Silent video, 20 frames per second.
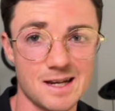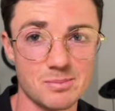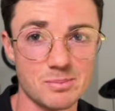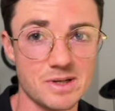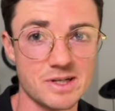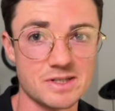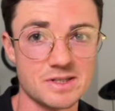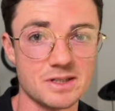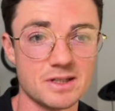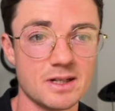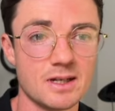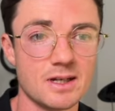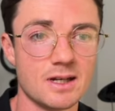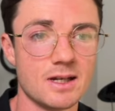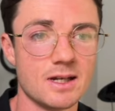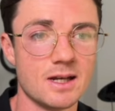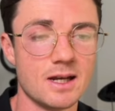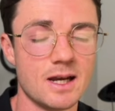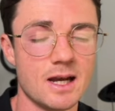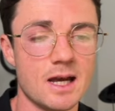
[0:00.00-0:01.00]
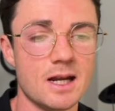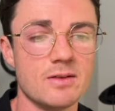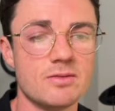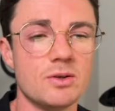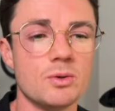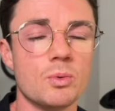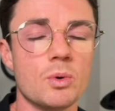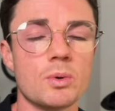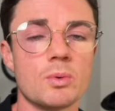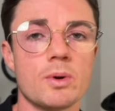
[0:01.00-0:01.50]
miss it. And if
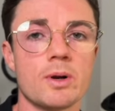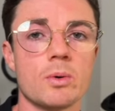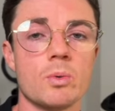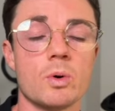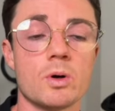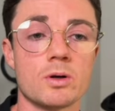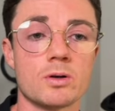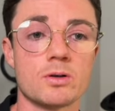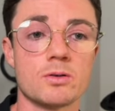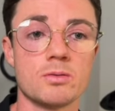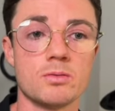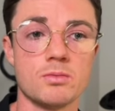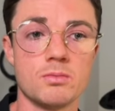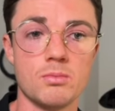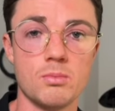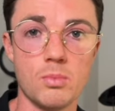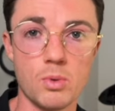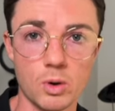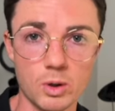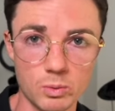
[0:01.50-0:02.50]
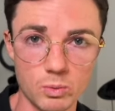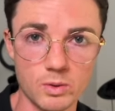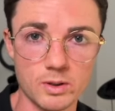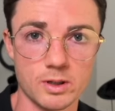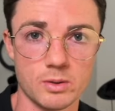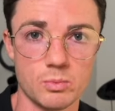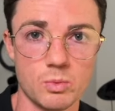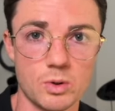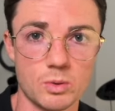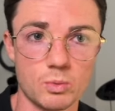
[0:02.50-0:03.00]
you would want to work more
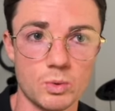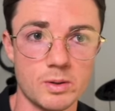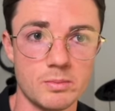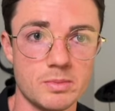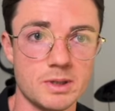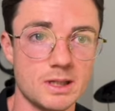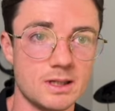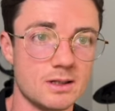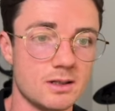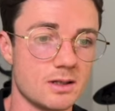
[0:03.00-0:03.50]
one-on-one with me,